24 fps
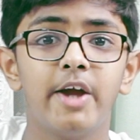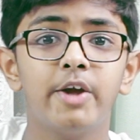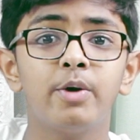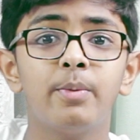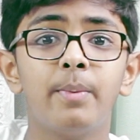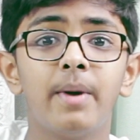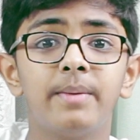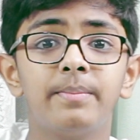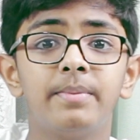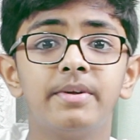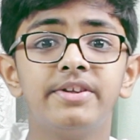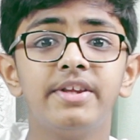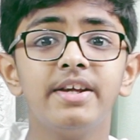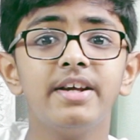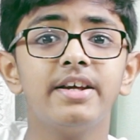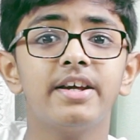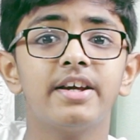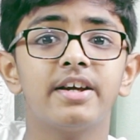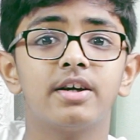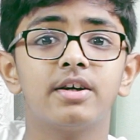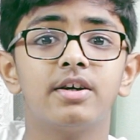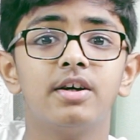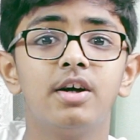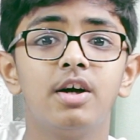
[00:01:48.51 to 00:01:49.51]
You might be
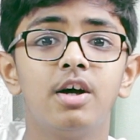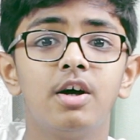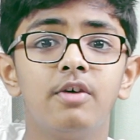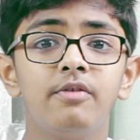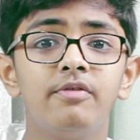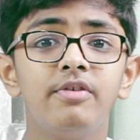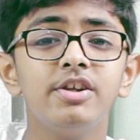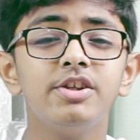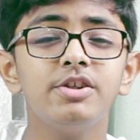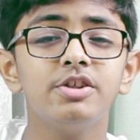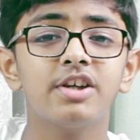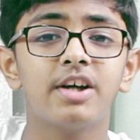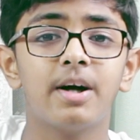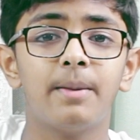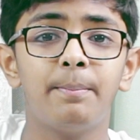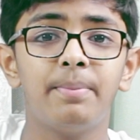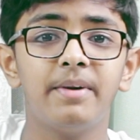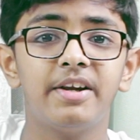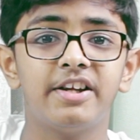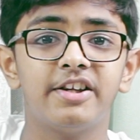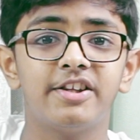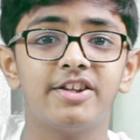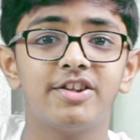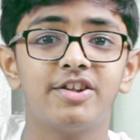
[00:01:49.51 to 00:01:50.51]
thinking, which
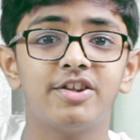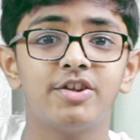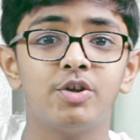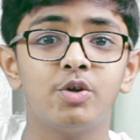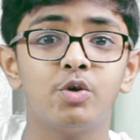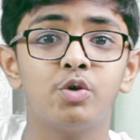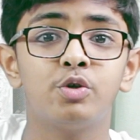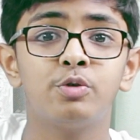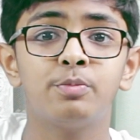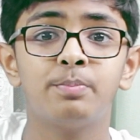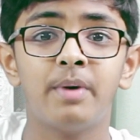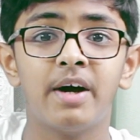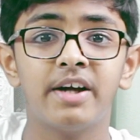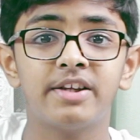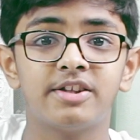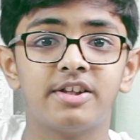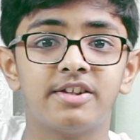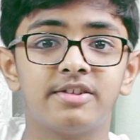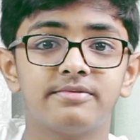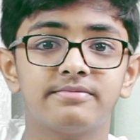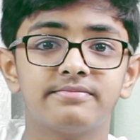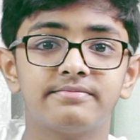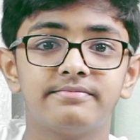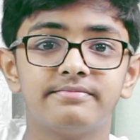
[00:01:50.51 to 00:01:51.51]
companies use
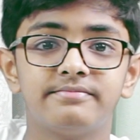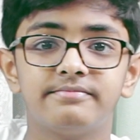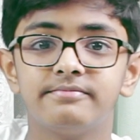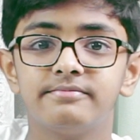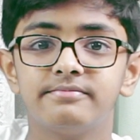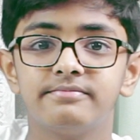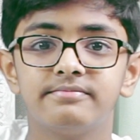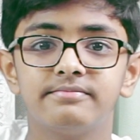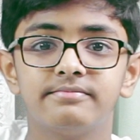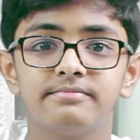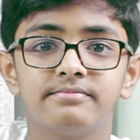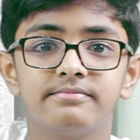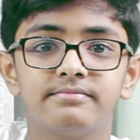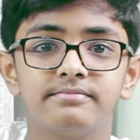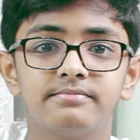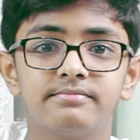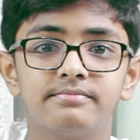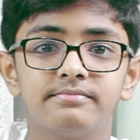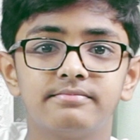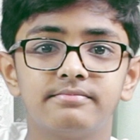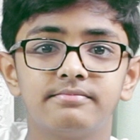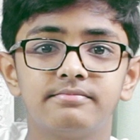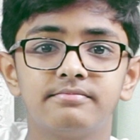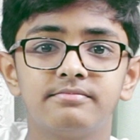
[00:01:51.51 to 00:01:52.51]
Python?
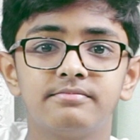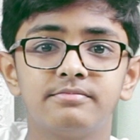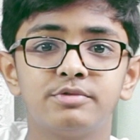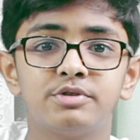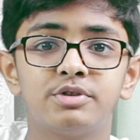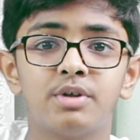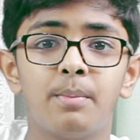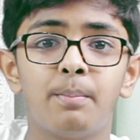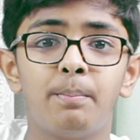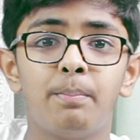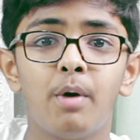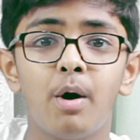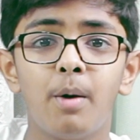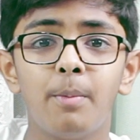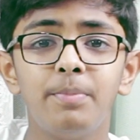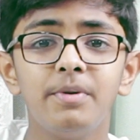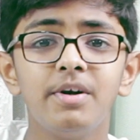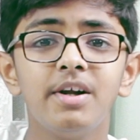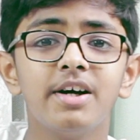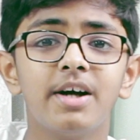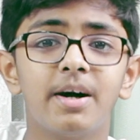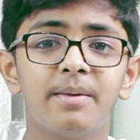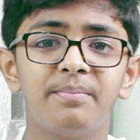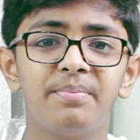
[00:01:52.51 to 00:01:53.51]
Some
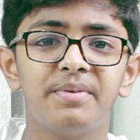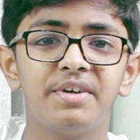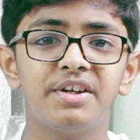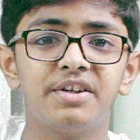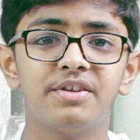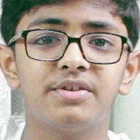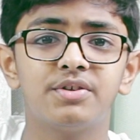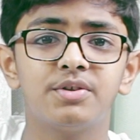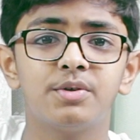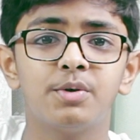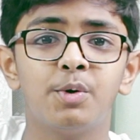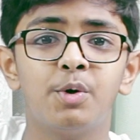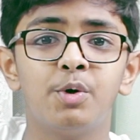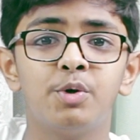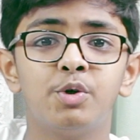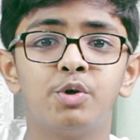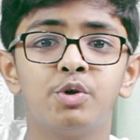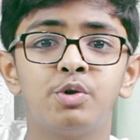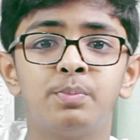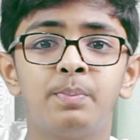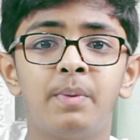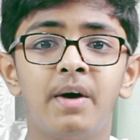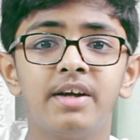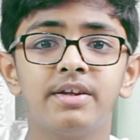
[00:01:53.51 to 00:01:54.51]
popular companies who
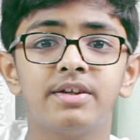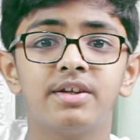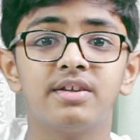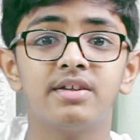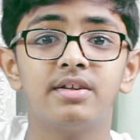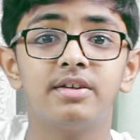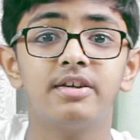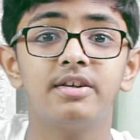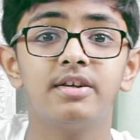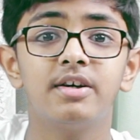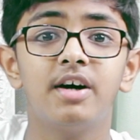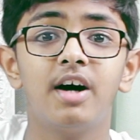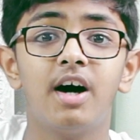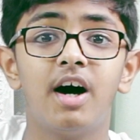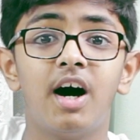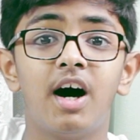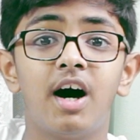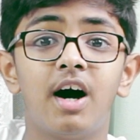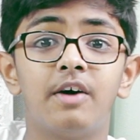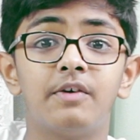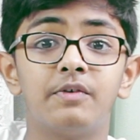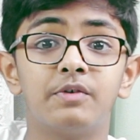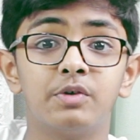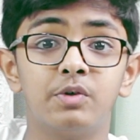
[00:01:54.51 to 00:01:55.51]
use Python
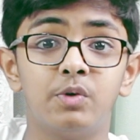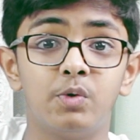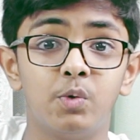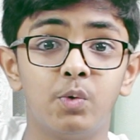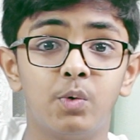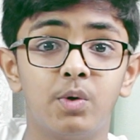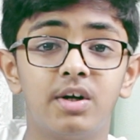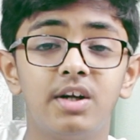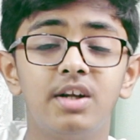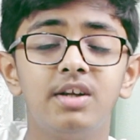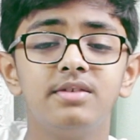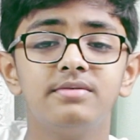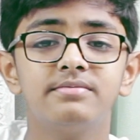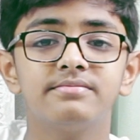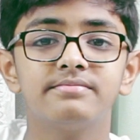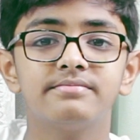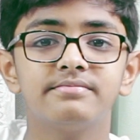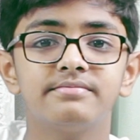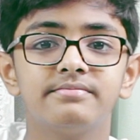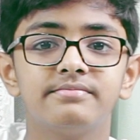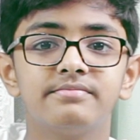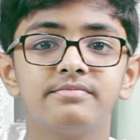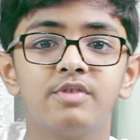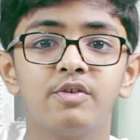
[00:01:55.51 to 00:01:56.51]
are Google,
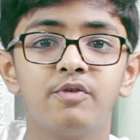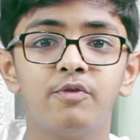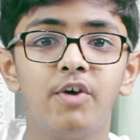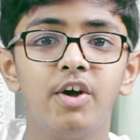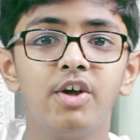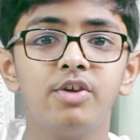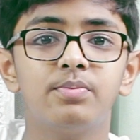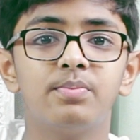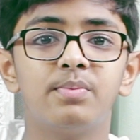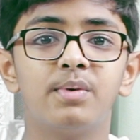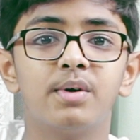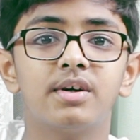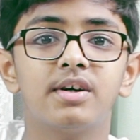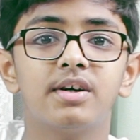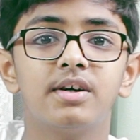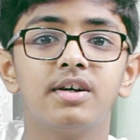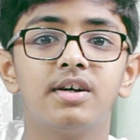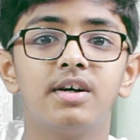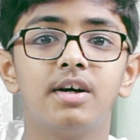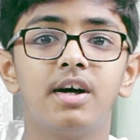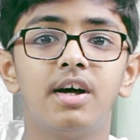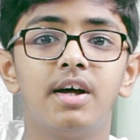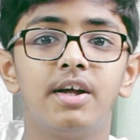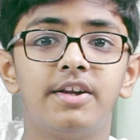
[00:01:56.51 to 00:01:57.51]
Facebook,
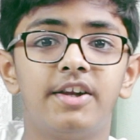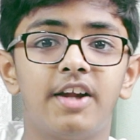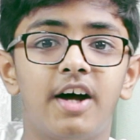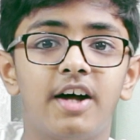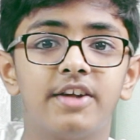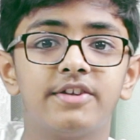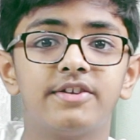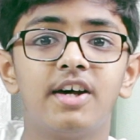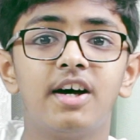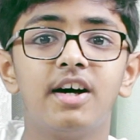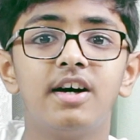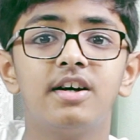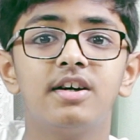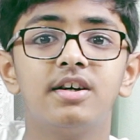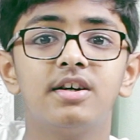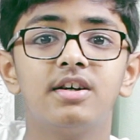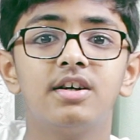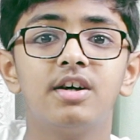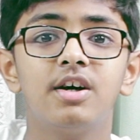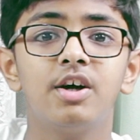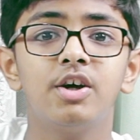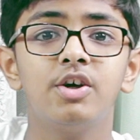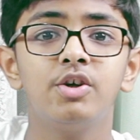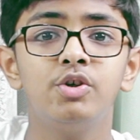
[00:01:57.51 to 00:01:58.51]
NASA,
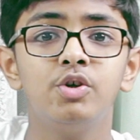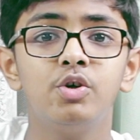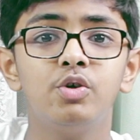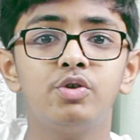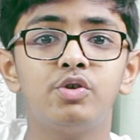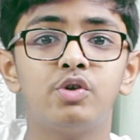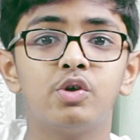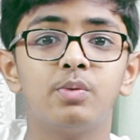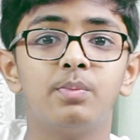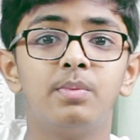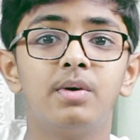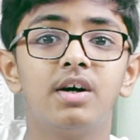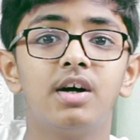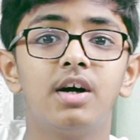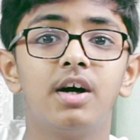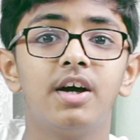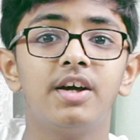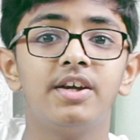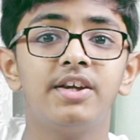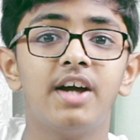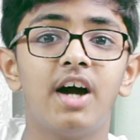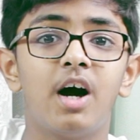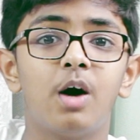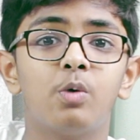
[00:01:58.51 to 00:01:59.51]
YouTube,
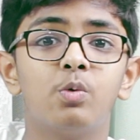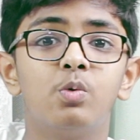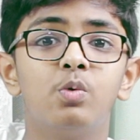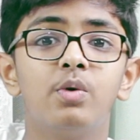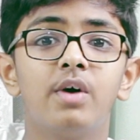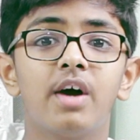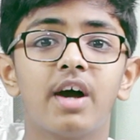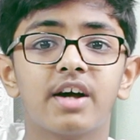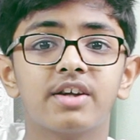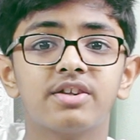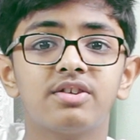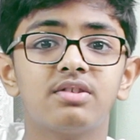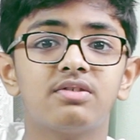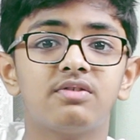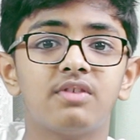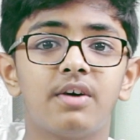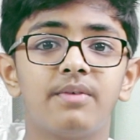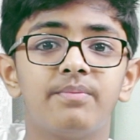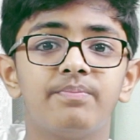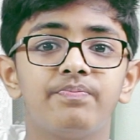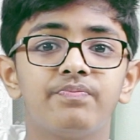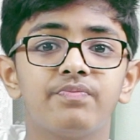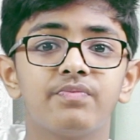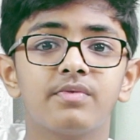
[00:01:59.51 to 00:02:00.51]
Yahoo, et
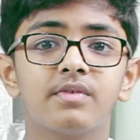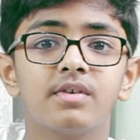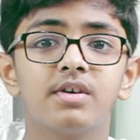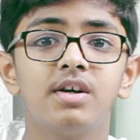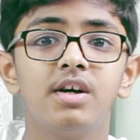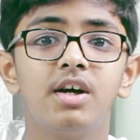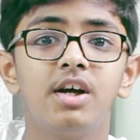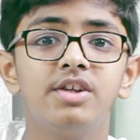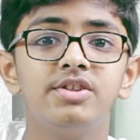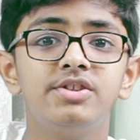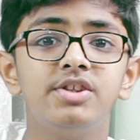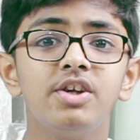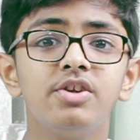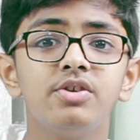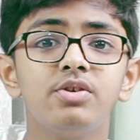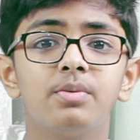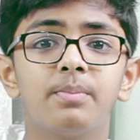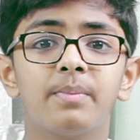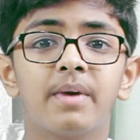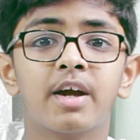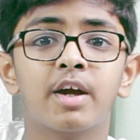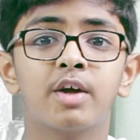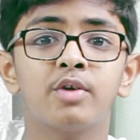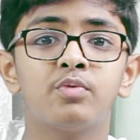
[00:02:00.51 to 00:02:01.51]
cetera. Just
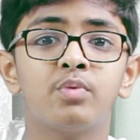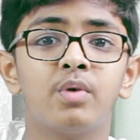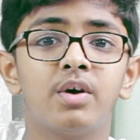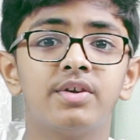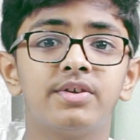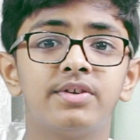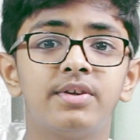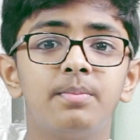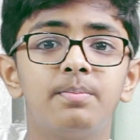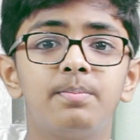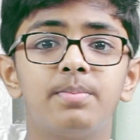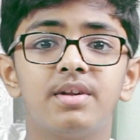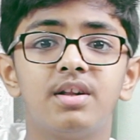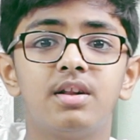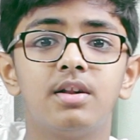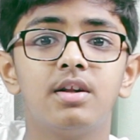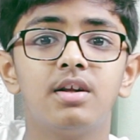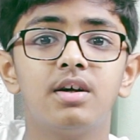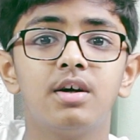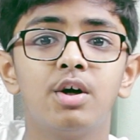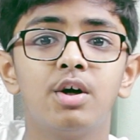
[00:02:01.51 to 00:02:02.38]
to make it very simple,